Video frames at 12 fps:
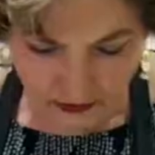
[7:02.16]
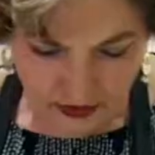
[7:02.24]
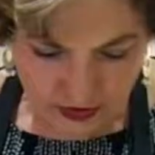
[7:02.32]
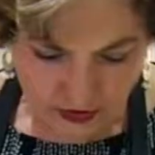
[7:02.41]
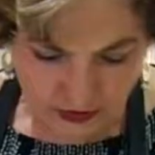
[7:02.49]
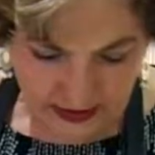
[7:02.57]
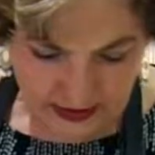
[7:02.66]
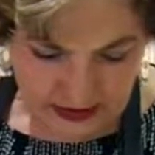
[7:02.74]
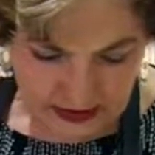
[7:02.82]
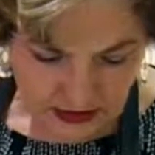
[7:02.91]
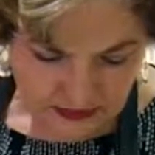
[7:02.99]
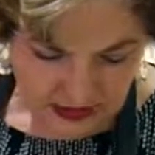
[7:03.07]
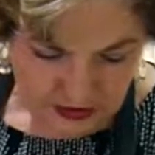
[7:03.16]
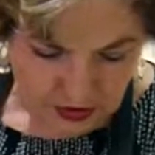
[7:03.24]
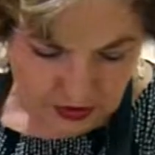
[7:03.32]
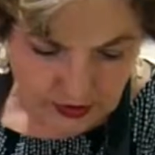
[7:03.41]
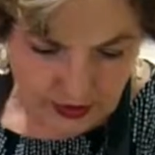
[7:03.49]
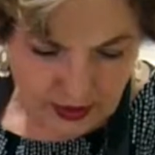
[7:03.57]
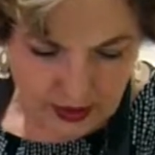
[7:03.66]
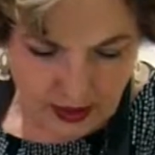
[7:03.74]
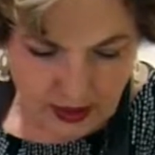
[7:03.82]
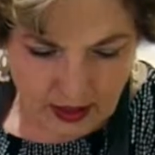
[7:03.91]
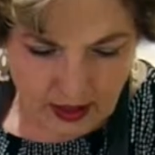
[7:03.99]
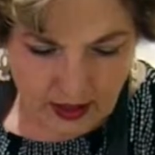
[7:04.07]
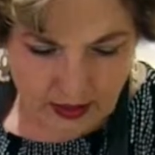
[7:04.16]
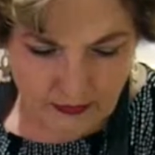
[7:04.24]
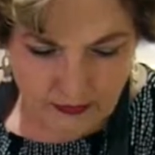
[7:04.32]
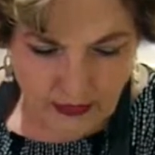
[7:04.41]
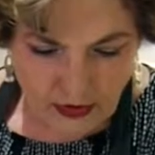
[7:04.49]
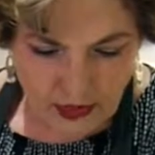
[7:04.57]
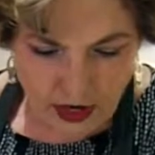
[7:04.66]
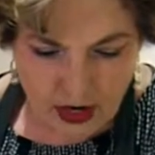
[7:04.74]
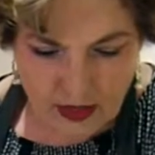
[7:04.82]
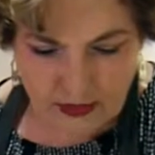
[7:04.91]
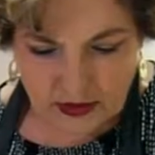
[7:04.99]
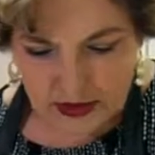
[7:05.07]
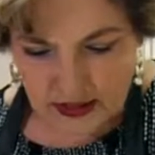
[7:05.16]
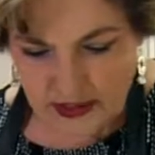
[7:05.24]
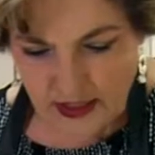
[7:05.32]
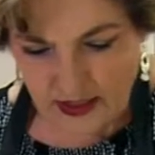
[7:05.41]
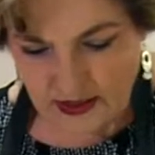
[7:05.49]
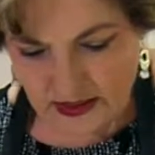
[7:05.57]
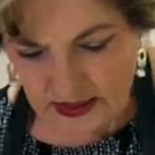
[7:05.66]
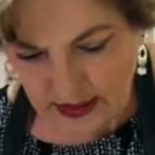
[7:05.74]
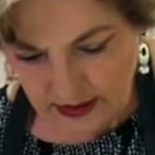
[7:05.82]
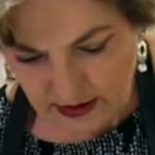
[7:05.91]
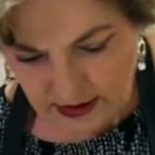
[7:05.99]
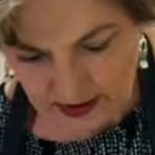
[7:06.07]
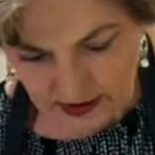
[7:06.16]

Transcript: real quick so that your caramel does not stick